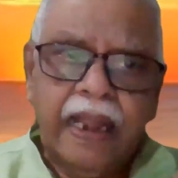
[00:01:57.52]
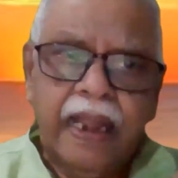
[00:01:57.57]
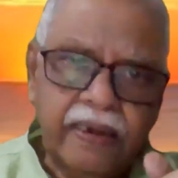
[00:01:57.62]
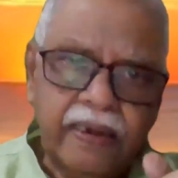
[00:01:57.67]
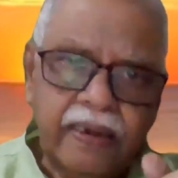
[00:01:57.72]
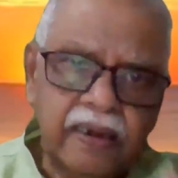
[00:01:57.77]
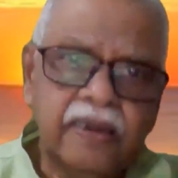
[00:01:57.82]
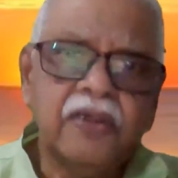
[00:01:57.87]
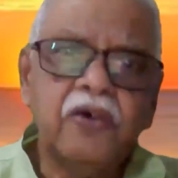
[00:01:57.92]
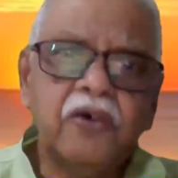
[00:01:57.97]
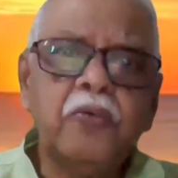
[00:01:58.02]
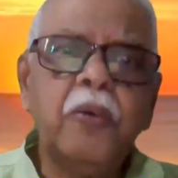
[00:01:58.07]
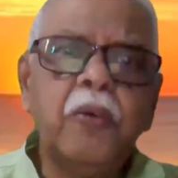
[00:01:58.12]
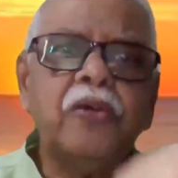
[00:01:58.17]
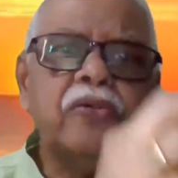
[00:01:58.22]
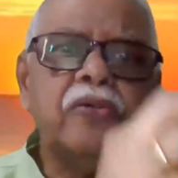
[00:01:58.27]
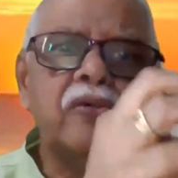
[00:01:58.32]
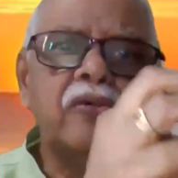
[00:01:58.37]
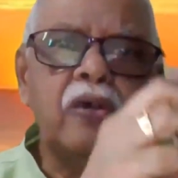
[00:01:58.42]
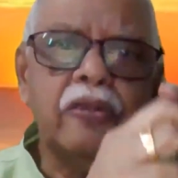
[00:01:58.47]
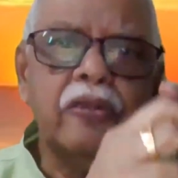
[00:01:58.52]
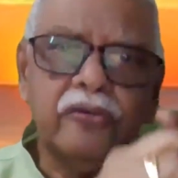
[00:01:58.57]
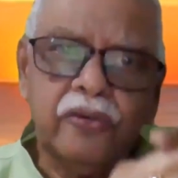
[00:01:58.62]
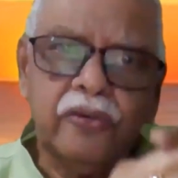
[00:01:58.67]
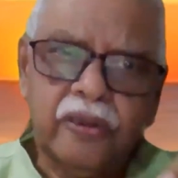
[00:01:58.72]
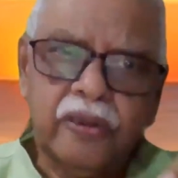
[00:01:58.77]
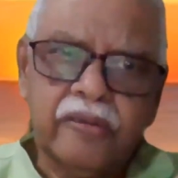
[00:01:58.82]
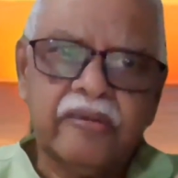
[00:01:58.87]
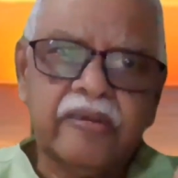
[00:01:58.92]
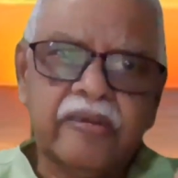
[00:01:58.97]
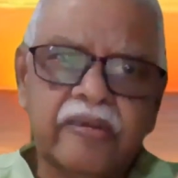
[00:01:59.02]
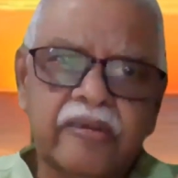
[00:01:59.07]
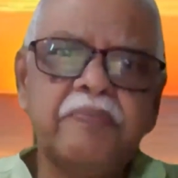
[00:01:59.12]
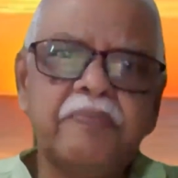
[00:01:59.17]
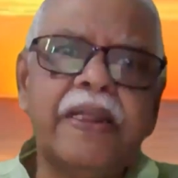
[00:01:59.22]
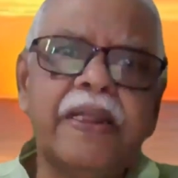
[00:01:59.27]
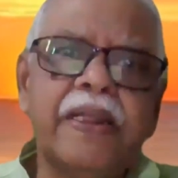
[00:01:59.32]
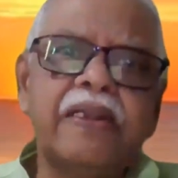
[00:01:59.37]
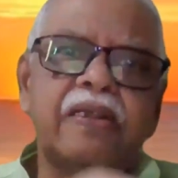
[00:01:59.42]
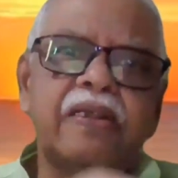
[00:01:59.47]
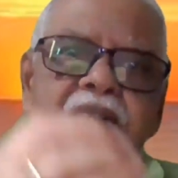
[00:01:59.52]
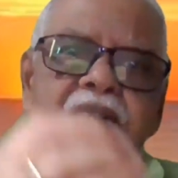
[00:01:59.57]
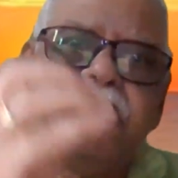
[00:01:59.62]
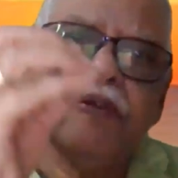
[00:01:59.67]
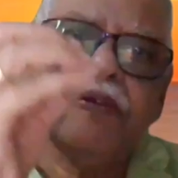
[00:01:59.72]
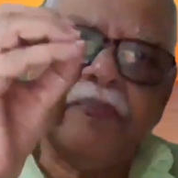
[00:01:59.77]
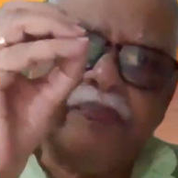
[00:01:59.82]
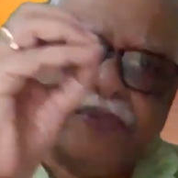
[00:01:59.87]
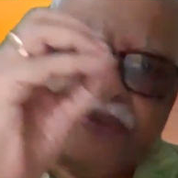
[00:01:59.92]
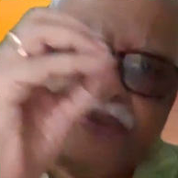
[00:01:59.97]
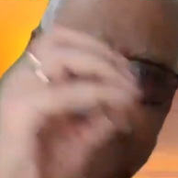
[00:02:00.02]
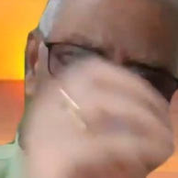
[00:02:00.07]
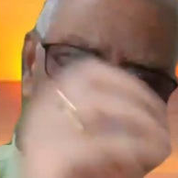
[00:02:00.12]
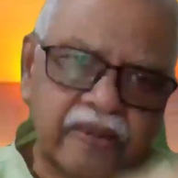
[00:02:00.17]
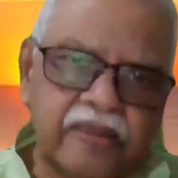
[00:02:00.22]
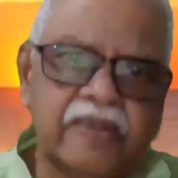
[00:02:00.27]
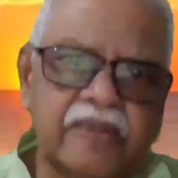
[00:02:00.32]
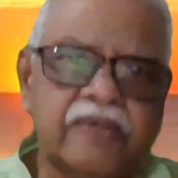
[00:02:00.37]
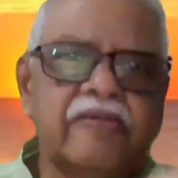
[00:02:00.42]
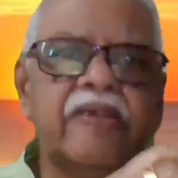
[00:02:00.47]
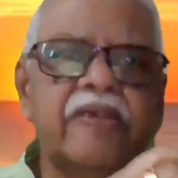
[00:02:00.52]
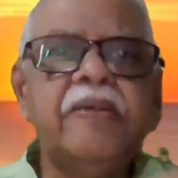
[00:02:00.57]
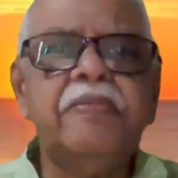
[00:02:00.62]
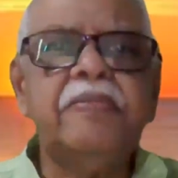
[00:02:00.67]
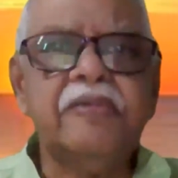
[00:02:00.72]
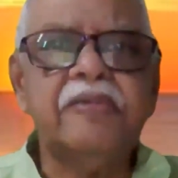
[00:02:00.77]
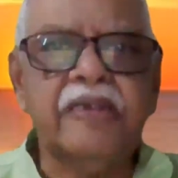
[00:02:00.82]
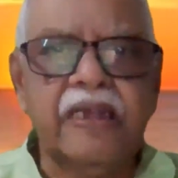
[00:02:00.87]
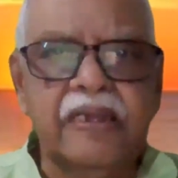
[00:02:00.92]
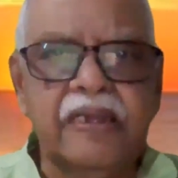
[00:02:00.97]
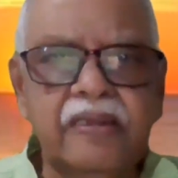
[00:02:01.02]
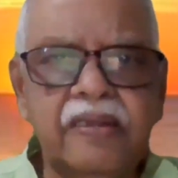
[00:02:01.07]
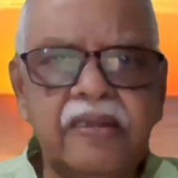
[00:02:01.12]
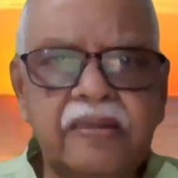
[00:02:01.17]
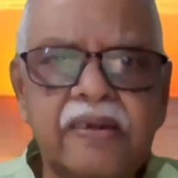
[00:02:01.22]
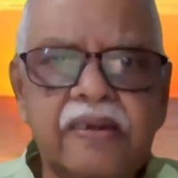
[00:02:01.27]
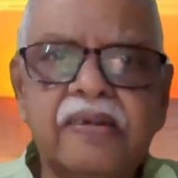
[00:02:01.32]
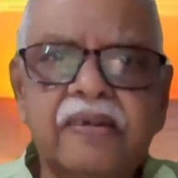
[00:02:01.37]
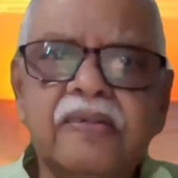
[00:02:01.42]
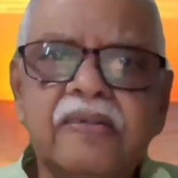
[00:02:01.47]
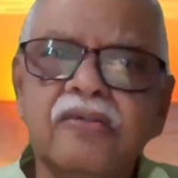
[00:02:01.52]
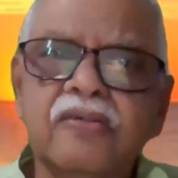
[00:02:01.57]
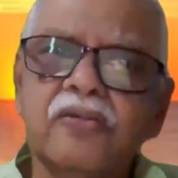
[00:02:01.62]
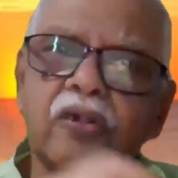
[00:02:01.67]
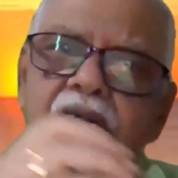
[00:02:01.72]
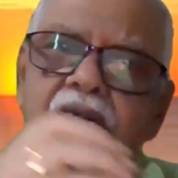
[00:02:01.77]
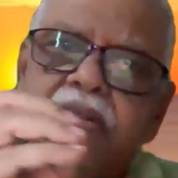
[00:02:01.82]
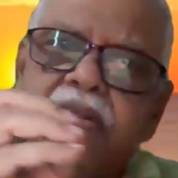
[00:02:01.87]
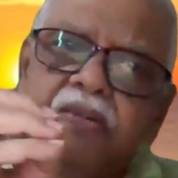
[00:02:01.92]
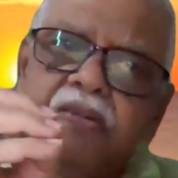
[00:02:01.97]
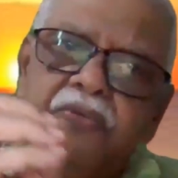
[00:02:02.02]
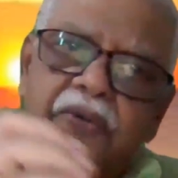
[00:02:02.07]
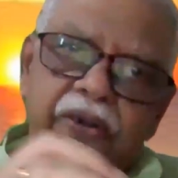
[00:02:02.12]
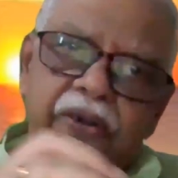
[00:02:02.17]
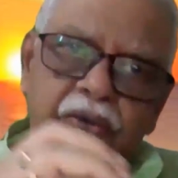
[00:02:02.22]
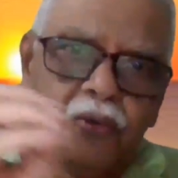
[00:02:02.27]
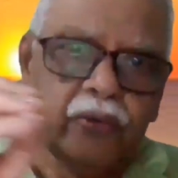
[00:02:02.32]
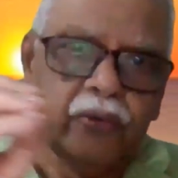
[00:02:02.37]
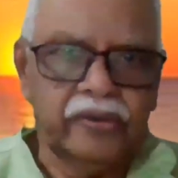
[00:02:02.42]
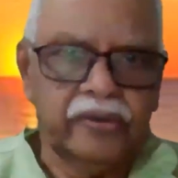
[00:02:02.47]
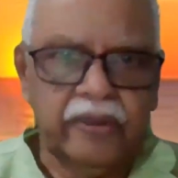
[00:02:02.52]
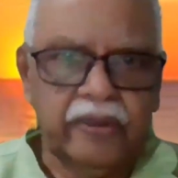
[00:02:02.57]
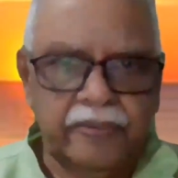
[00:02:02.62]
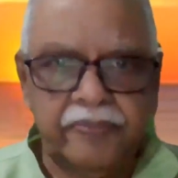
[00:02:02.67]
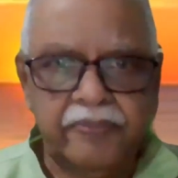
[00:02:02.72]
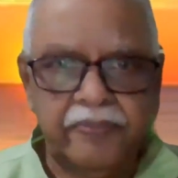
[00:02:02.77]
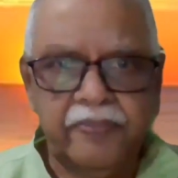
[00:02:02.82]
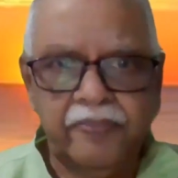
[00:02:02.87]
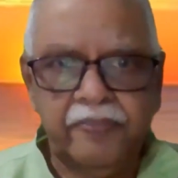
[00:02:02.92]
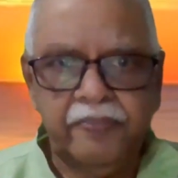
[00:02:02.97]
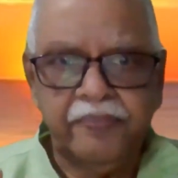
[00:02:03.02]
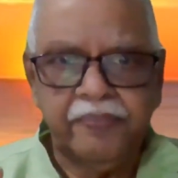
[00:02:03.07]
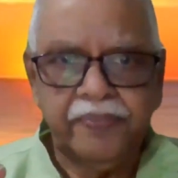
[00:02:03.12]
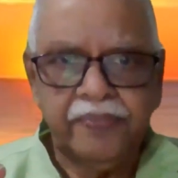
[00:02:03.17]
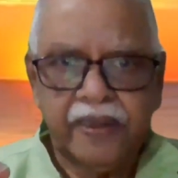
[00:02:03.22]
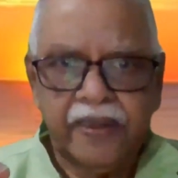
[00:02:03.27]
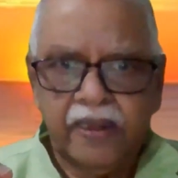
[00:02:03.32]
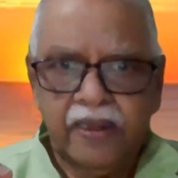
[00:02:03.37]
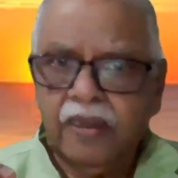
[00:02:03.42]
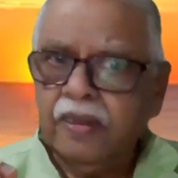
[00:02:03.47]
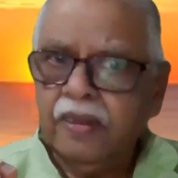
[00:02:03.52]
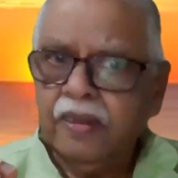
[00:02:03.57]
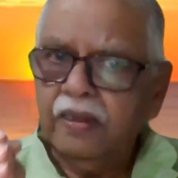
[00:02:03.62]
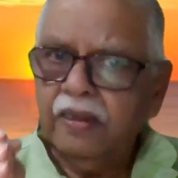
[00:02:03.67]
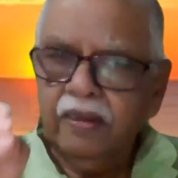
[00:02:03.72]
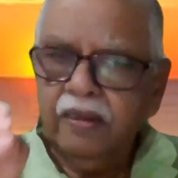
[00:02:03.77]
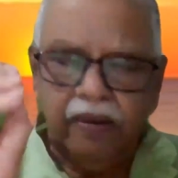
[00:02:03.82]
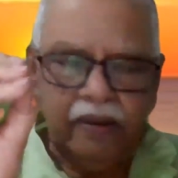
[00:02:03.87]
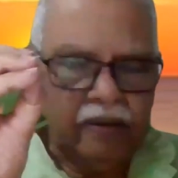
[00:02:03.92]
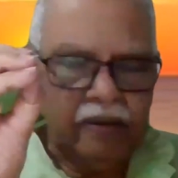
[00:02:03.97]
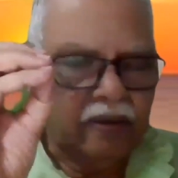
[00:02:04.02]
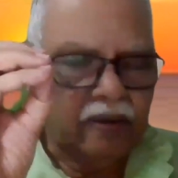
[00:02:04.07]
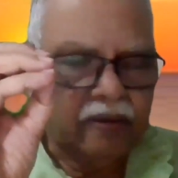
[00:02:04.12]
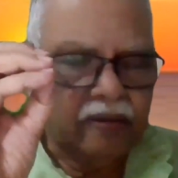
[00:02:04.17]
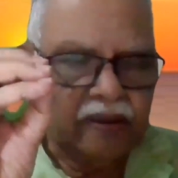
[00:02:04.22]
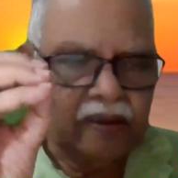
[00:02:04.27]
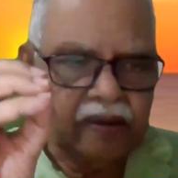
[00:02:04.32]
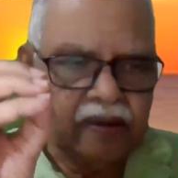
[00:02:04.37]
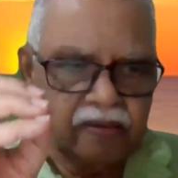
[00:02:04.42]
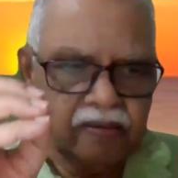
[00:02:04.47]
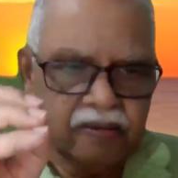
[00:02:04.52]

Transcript: and in Namash also the same planet is in the same sign, then it is called as Vargottam. There